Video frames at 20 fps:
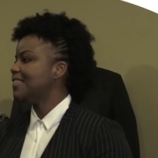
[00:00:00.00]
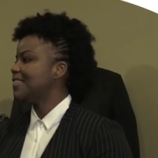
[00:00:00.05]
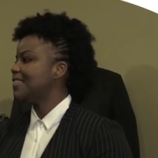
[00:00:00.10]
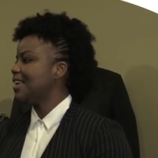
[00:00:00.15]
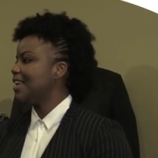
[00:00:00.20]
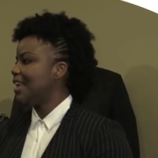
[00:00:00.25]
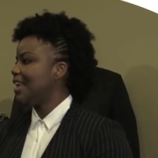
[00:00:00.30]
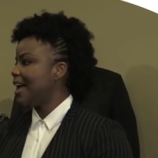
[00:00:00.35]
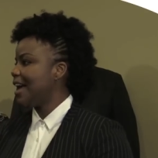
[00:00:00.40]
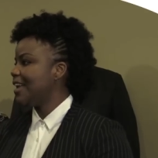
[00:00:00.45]
C
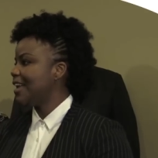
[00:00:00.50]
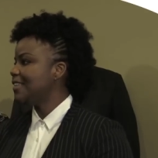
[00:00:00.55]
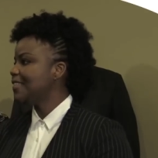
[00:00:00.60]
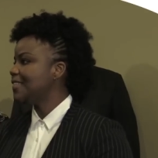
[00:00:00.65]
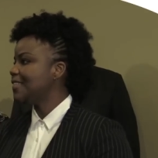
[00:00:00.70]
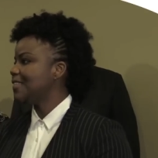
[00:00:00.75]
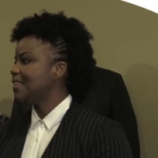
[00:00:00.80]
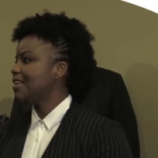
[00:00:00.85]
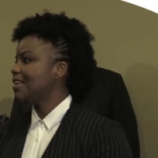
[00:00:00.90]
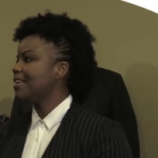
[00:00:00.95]

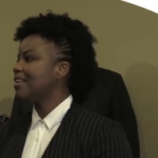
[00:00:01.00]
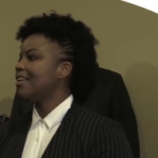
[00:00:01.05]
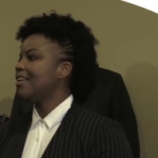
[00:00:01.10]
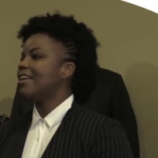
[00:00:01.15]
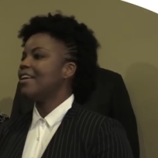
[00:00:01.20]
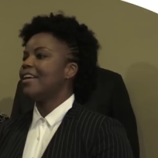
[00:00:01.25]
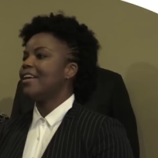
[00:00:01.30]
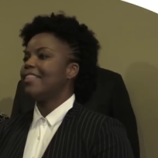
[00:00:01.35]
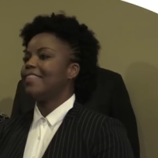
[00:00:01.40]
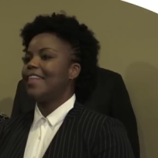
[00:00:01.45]
Alliance
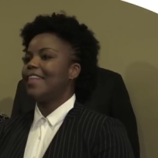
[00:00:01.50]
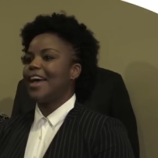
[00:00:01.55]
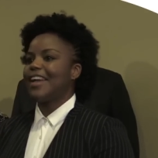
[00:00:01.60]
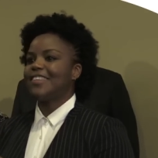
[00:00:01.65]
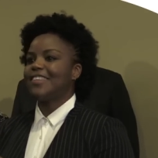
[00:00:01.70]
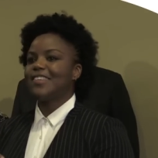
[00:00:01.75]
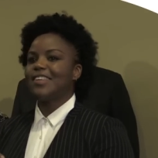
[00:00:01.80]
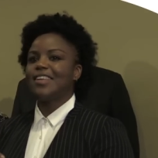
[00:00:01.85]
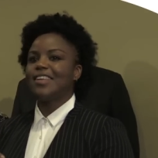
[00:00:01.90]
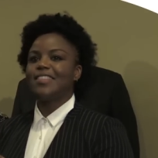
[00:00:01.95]

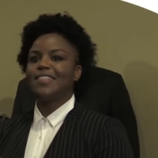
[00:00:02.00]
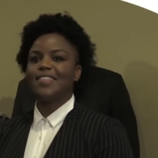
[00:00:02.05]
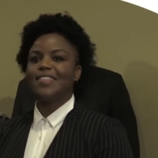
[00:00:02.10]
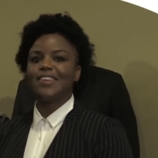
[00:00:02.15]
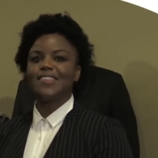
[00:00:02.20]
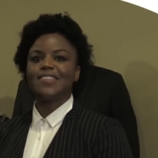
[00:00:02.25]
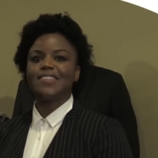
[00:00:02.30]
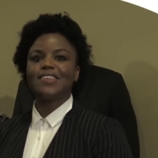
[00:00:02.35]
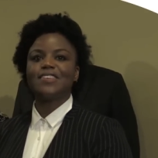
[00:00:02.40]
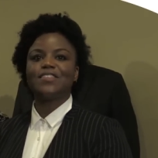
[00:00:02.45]
that
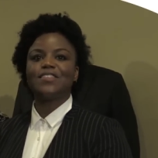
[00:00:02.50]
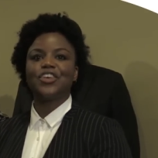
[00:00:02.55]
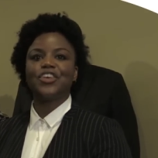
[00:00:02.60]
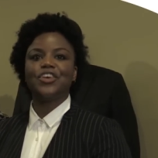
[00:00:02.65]
this is a